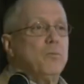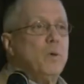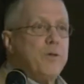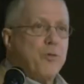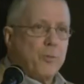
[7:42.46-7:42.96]

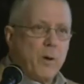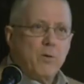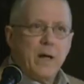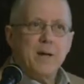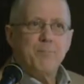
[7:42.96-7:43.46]
When
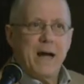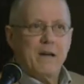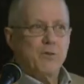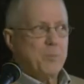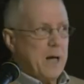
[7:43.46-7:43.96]
Thoreau came
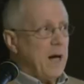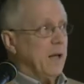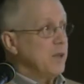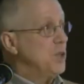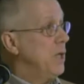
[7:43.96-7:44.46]
back from
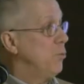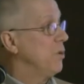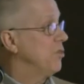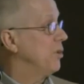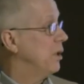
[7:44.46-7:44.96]
college, he
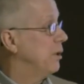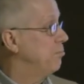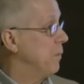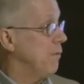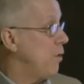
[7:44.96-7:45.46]
was a,
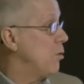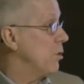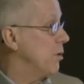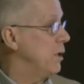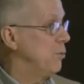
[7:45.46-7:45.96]
a,
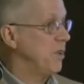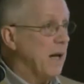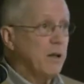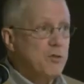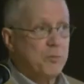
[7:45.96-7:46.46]
voter. He was
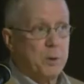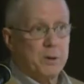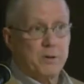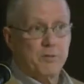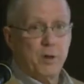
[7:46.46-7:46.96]

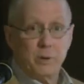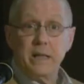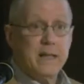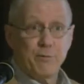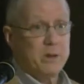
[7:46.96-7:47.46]
eligible to vote.
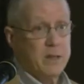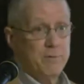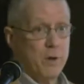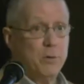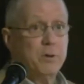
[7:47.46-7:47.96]
He never
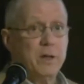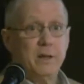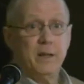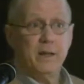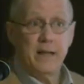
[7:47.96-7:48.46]
did vote.
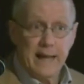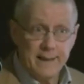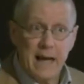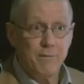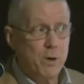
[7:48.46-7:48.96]
He, he
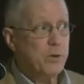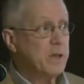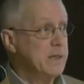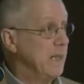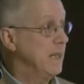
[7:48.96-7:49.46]
had not
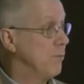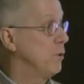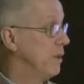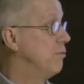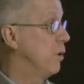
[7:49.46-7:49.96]
voted, and he
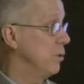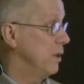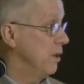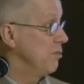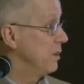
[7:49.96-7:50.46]
never did vote
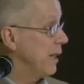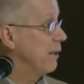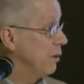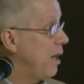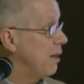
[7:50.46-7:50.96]
in his
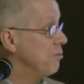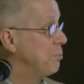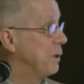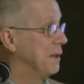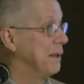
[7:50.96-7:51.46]
entire
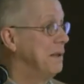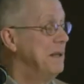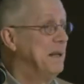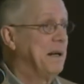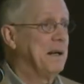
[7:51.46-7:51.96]
life. But, uh,
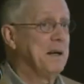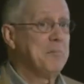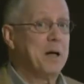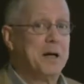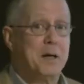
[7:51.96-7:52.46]
uh,
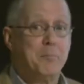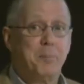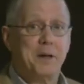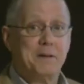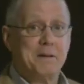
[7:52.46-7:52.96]
uh,
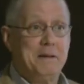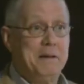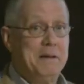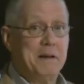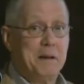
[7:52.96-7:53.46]
but
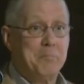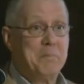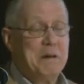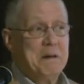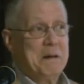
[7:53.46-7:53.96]
he, um,
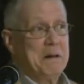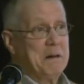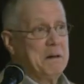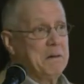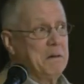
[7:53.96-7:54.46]
uh,
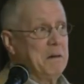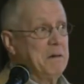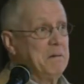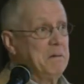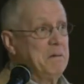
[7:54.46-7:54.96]

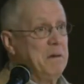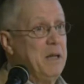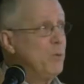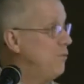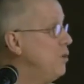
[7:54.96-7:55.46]
uh,
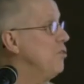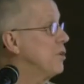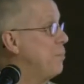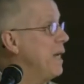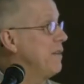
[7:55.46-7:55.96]
he
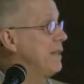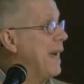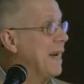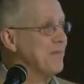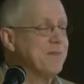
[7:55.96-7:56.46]
refused to pay the
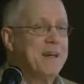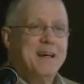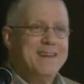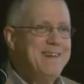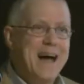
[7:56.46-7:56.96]
tax,
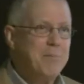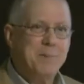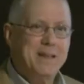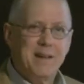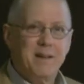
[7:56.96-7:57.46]

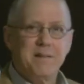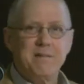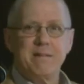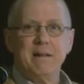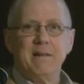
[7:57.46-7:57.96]
not
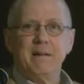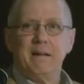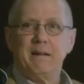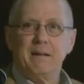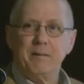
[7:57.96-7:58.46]
because
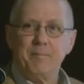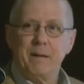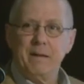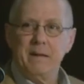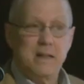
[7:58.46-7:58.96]
uh,
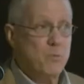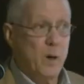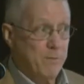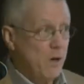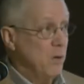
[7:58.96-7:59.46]
he didn't
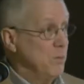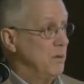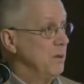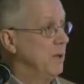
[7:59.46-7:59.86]
want to vote.